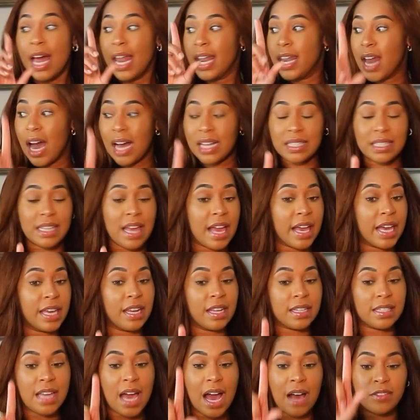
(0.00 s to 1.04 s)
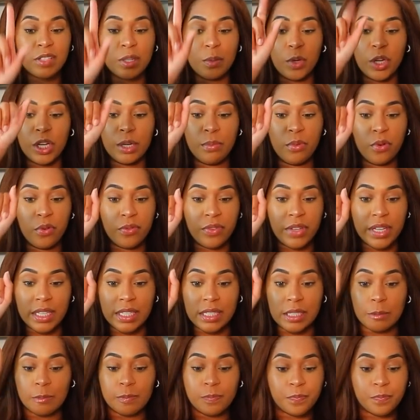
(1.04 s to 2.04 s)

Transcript: Not saying he doesn't have some good movies.